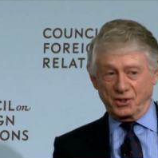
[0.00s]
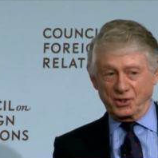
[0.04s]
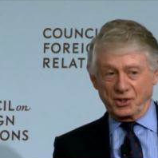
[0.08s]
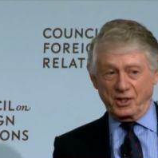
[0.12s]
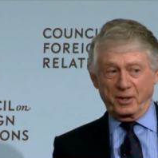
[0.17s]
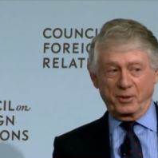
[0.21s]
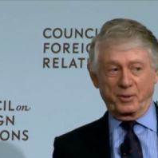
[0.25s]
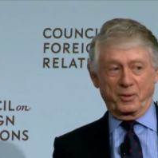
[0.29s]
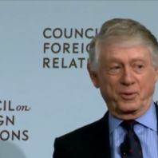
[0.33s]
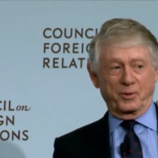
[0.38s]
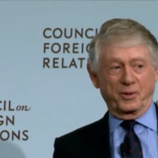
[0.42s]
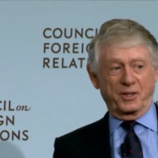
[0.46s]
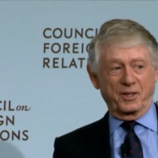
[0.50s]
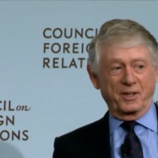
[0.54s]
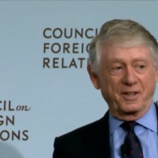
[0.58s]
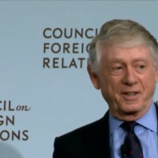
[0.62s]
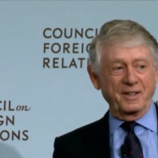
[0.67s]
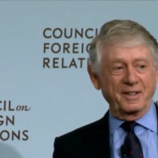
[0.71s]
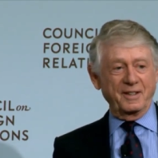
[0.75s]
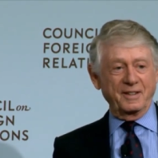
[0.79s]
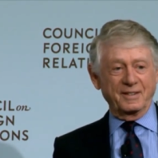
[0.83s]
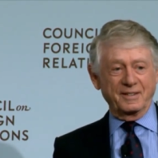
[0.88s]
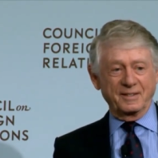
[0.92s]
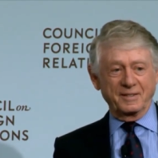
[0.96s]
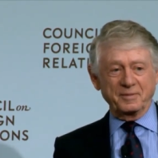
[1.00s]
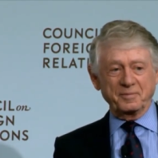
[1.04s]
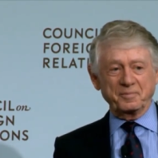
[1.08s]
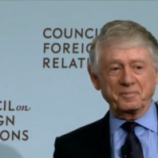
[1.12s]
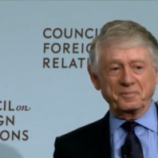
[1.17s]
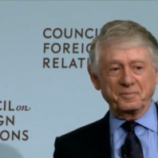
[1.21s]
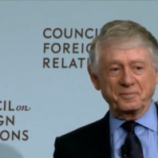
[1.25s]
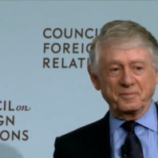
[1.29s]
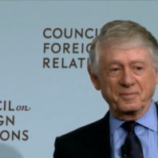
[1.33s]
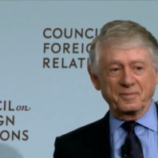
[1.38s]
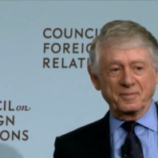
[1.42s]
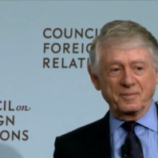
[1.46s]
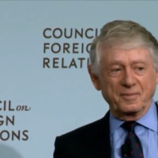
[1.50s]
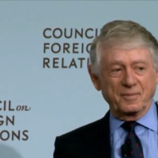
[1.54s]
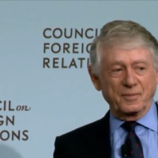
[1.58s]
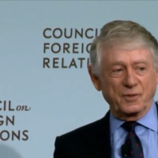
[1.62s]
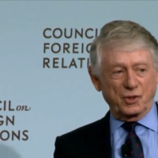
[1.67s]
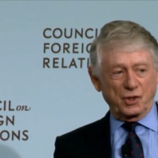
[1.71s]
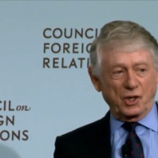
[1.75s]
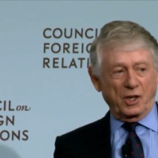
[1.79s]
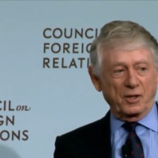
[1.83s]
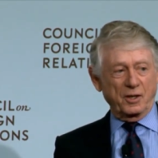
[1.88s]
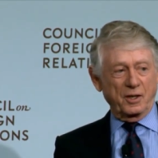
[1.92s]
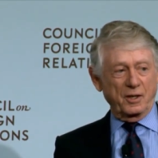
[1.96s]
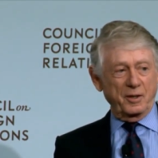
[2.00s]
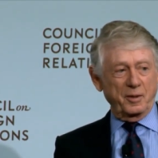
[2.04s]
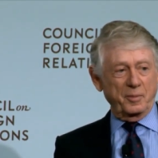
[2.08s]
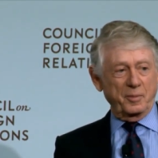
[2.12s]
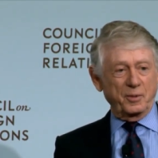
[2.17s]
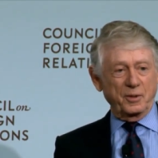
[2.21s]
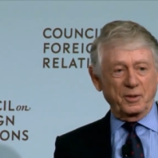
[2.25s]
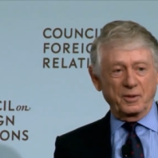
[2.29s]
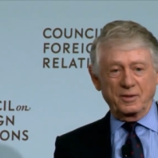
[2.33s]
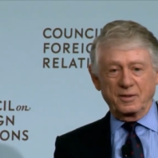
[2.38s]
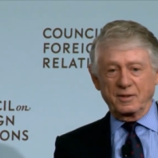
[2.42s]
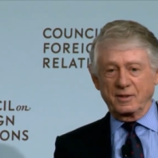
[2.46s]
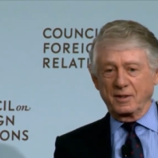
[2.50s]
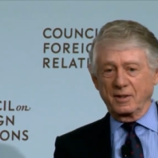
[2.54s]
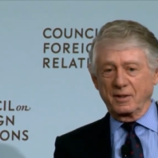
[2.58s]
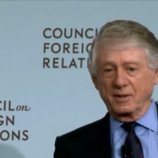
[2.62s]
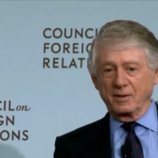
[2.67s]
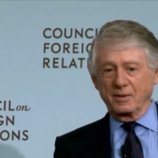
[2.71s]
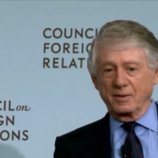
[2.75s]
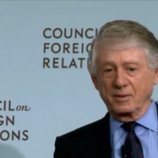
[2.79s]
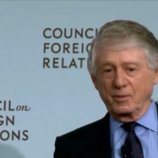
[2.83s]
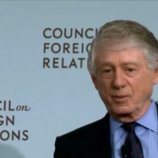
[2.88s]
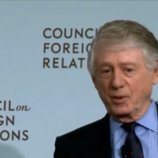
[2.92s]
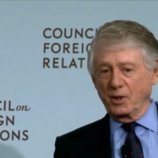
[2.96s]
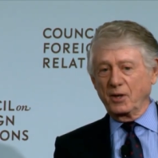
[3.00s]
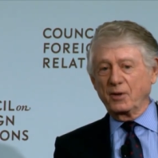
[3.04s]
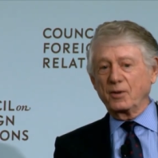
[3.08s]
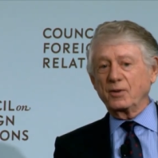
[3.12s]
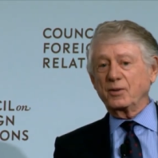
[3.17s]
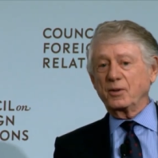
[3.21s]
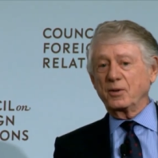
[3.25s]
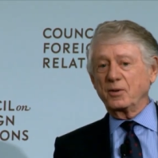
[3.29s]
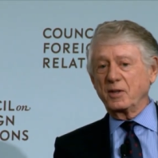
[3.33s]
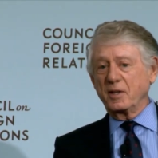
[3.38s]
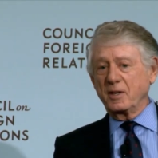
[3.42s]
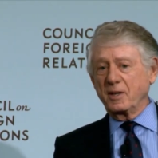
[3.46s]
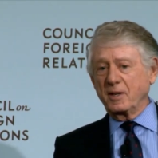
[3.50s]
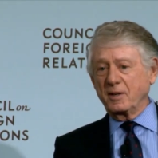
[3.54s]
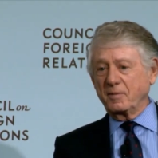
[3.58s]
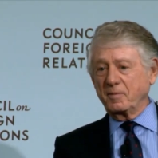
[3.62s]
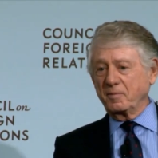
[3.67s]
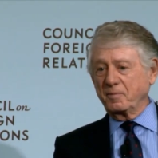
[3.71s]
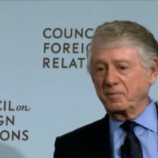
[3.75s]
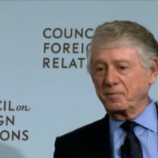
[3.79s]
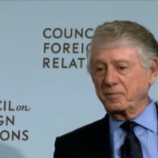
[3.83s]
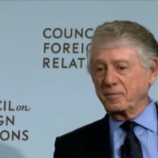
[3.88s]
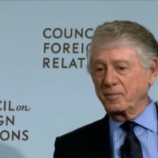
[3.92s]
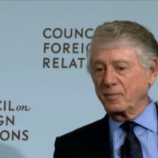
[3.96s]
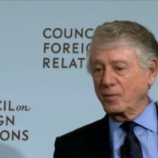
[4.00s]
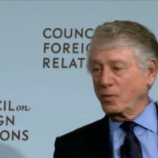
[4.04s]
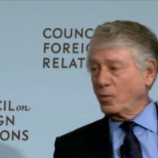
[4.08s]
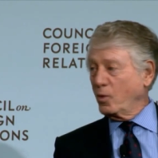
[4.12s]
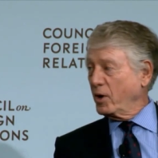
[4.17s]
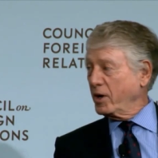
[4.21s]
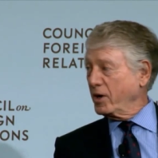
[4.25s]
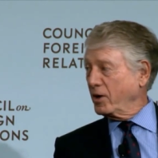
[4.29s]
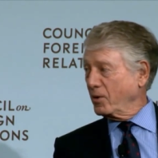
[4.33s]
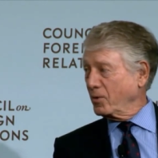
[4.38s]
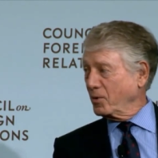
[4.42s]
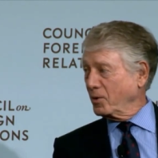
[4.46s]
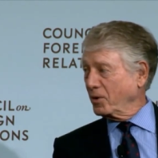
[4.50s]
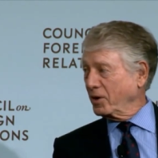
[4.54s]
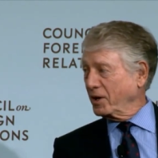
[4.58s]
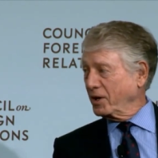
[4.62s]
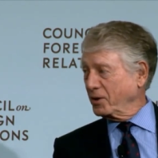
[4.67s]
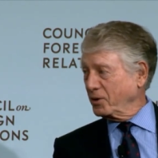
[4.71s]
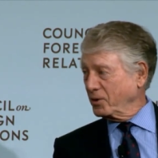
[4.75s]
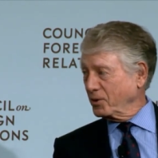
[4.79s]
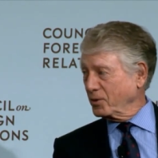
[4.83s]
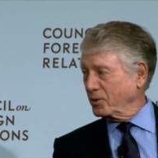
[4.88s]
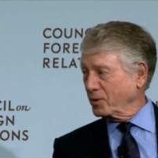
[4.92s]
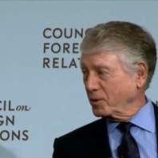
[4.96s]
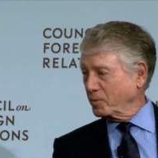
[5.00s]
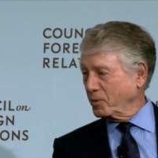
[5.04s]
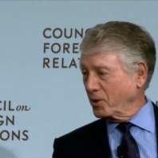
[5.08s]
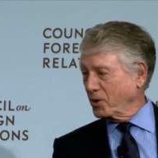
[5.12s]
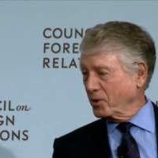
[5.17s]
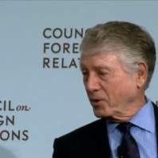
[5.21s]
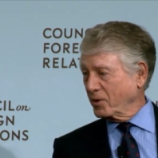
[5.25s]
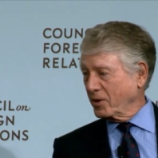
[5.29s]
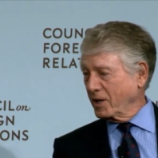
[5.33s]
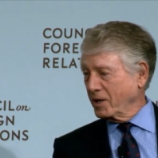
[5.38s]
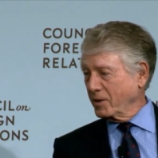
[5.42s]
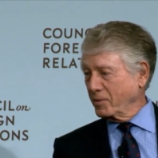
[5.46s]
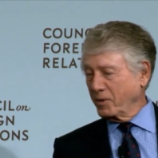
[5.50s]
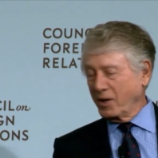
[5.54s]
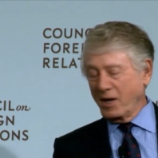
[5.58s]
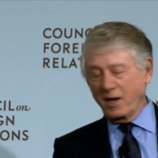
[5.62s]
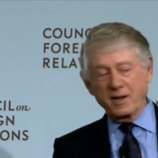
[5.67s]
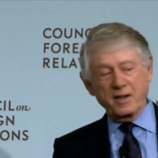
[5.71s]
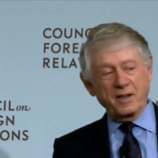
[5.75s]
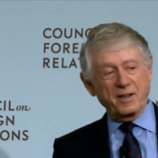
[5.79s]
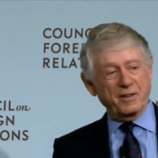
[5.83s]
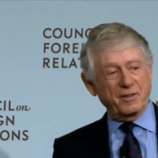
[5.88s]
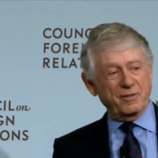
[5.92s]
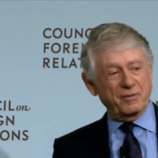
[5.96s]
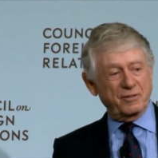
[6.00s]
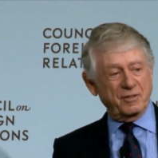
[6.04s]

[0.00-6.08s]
Secretary, sorry, but uh, we don't do that. We only do the program live.